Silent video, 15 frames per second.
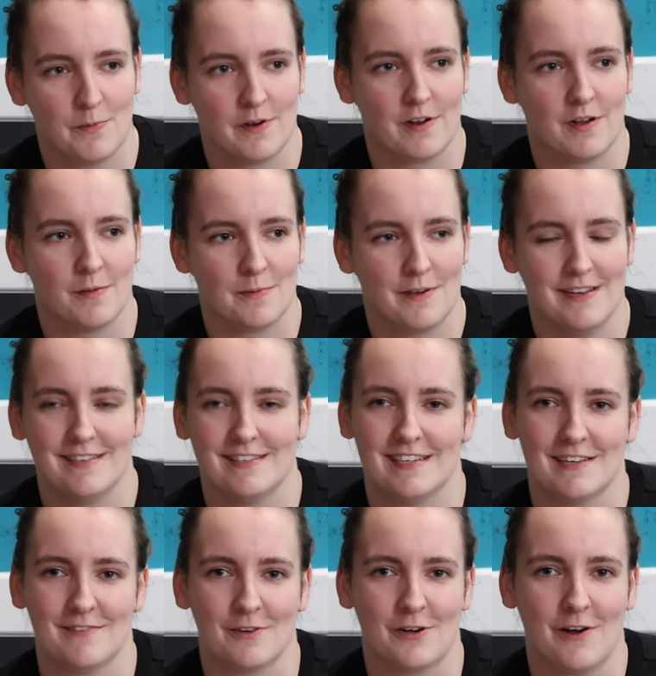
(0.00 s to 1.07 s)
but I'm keen
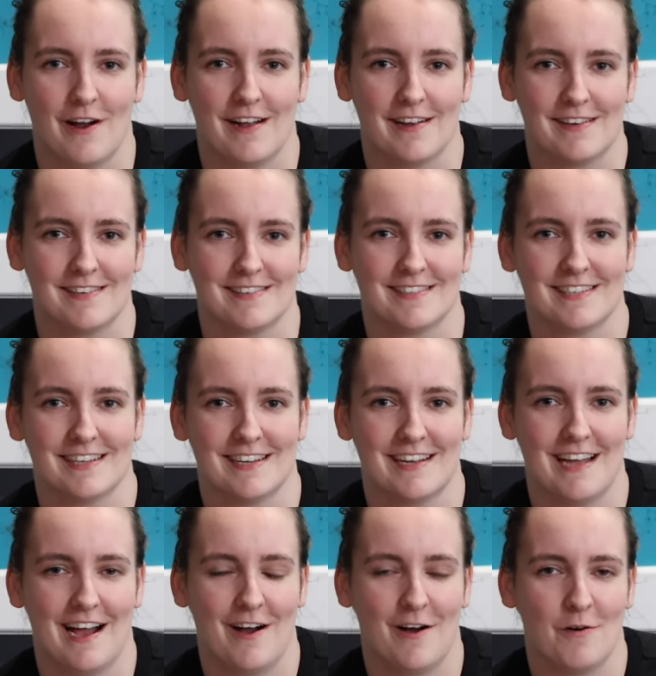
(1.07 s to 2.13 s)
to give a crack and see
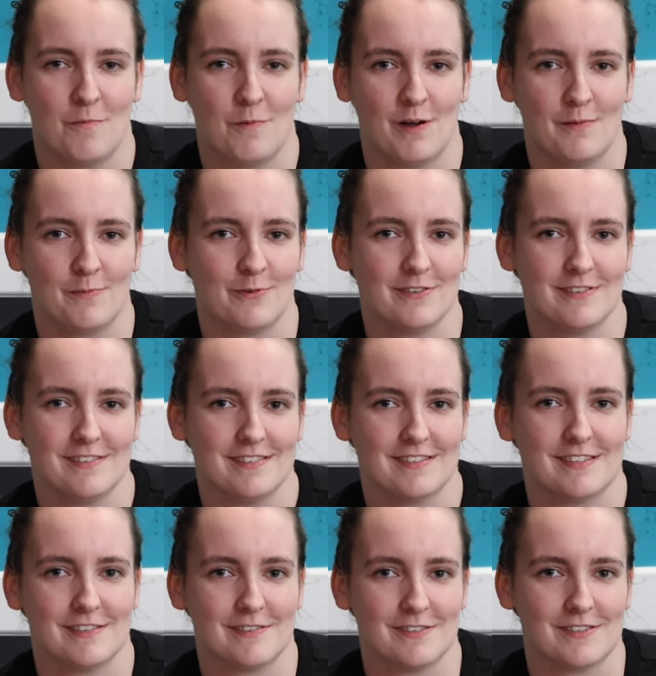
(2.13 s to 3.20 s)
how my barista
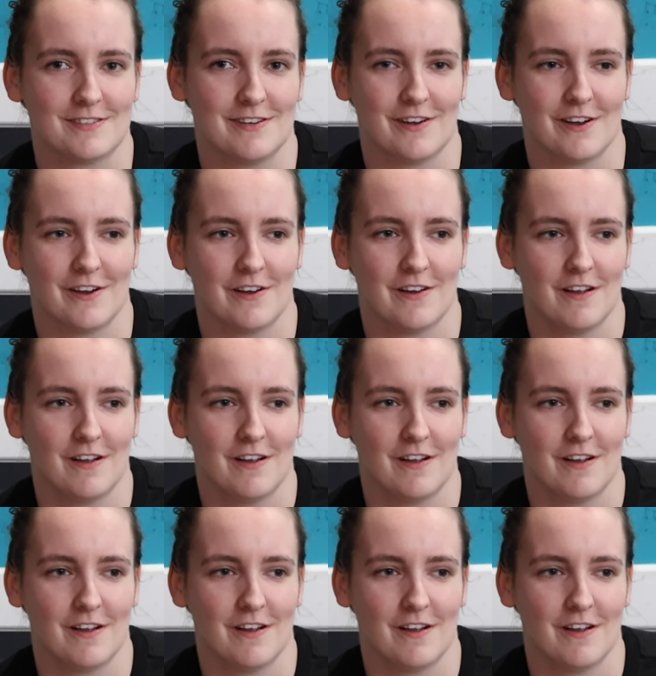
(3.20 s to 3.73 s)
skills go.